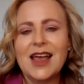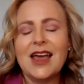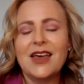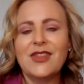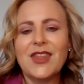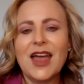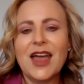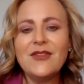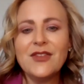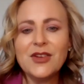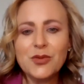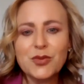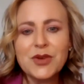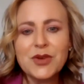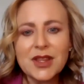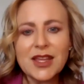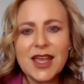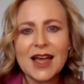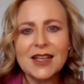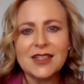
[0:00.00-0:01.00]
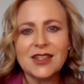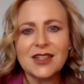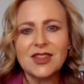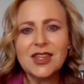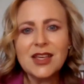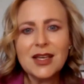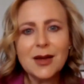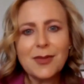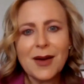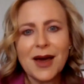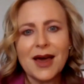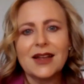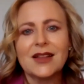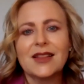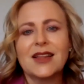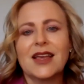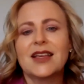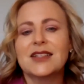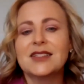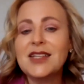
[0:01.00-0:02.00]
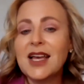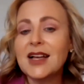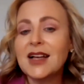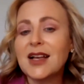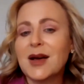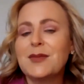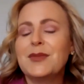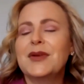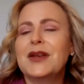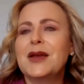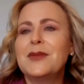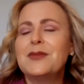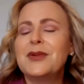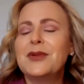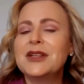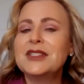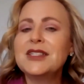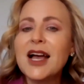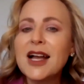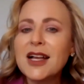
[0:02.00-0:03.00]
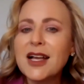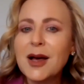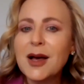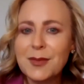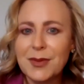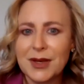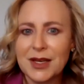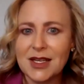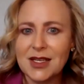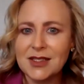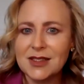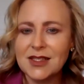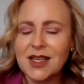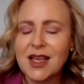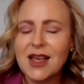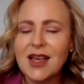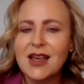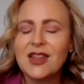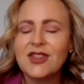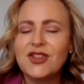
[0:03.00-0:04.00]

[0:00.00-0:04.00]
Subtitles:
And they haven't really had to think about it like a tech company, but tech companies